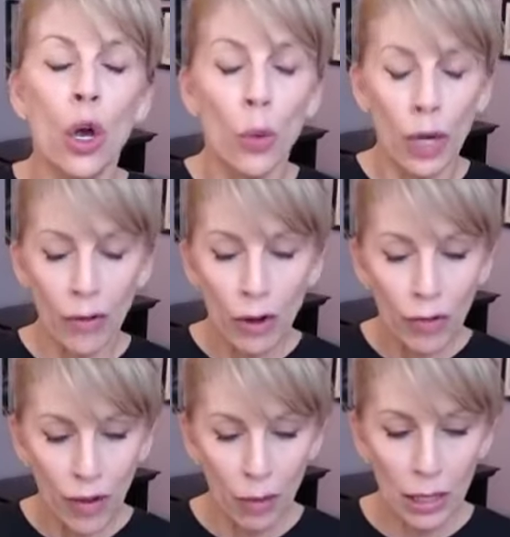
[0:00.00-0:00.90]
Whenever a
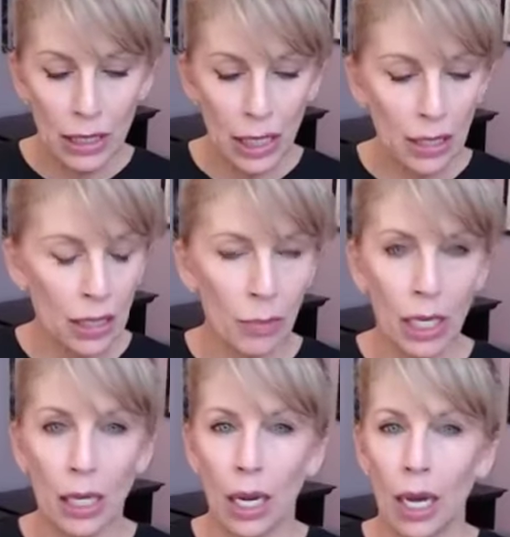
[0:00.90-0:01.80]
family says to
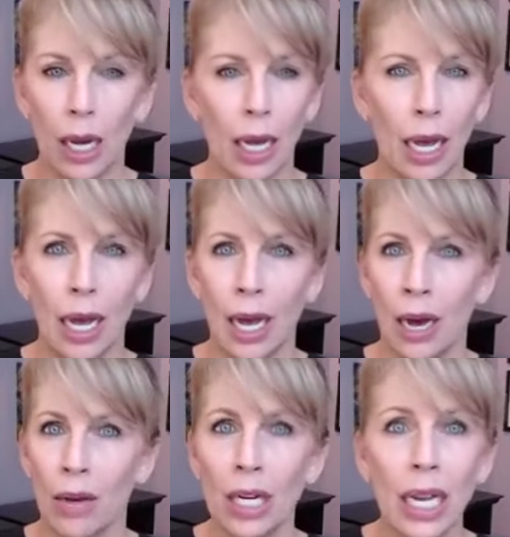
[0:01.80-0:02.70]
me,
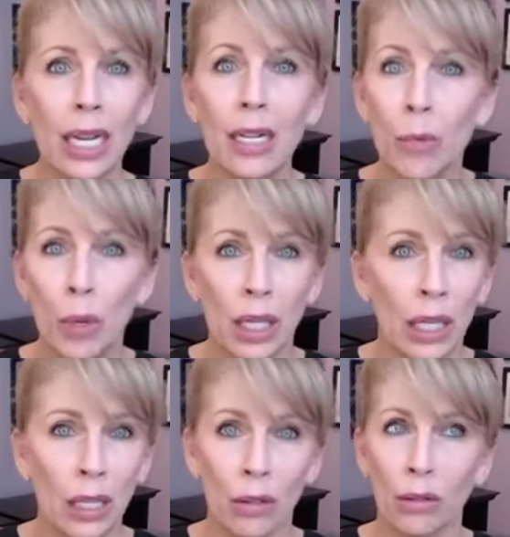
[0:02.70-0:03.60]
How did I end up with a
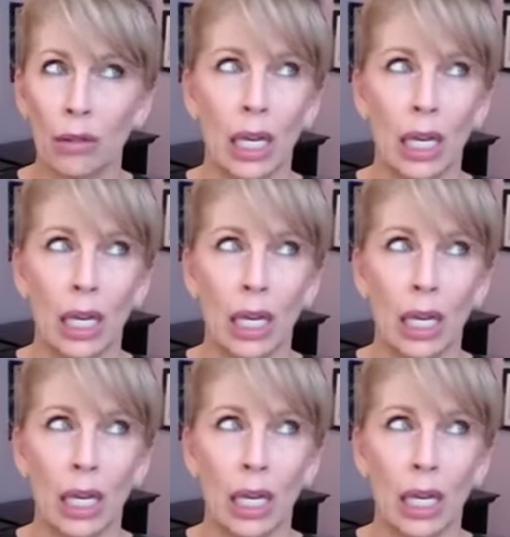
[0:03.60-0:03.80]
kid who